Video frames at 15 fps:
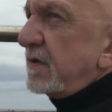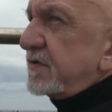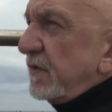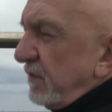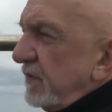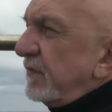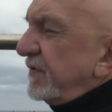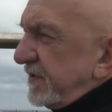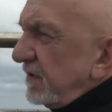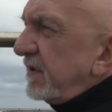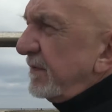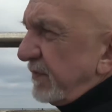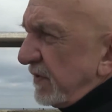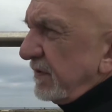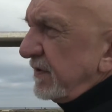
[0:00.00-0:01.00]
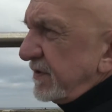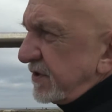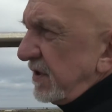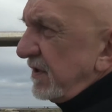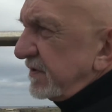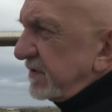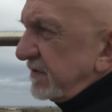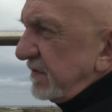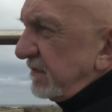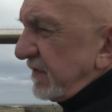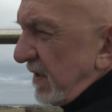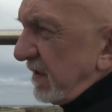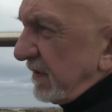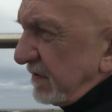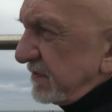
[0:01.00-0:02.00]
So we were deliberately trying to do
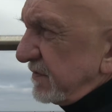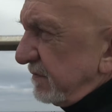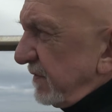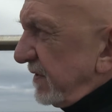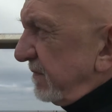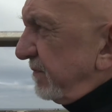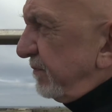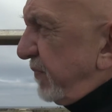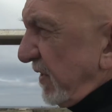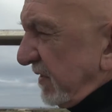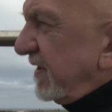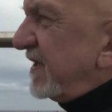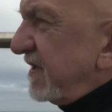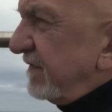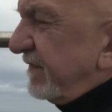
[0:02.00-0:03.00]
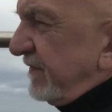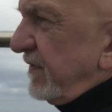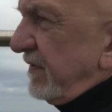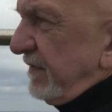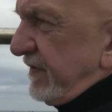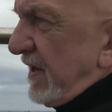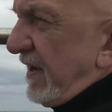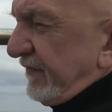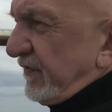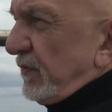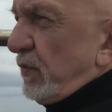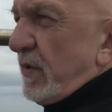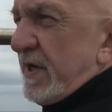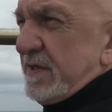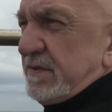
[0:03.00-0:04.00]
that because we believe that that's
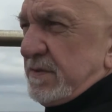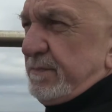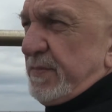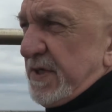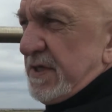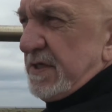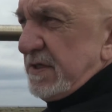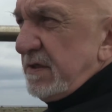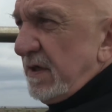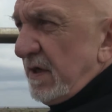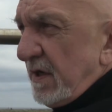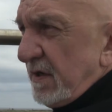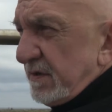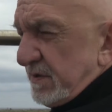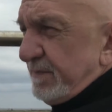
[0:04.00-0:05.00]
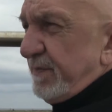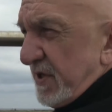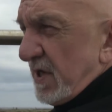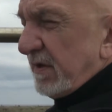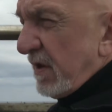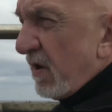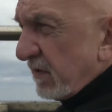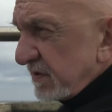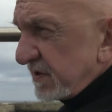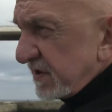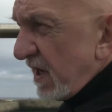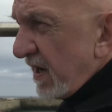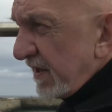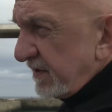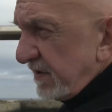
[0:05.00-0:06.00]
a way to be
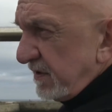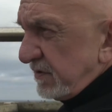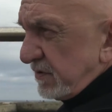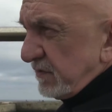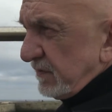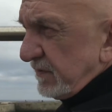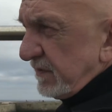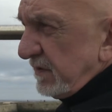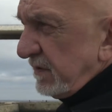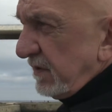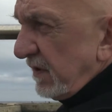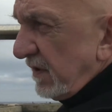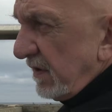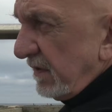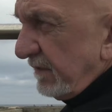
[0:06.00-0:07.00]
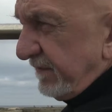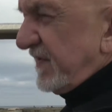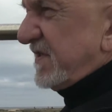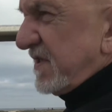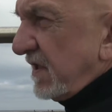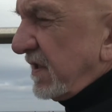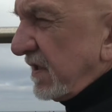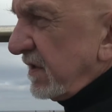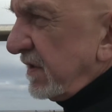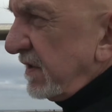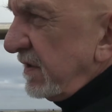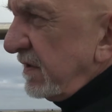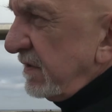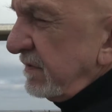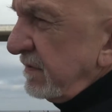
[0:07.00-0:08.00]
alongside each other
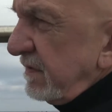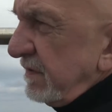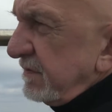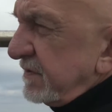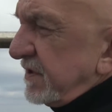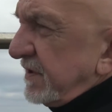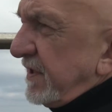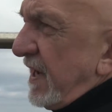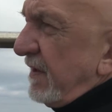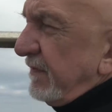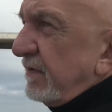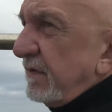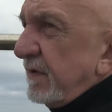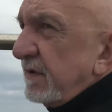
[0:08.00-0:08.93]
physically and together.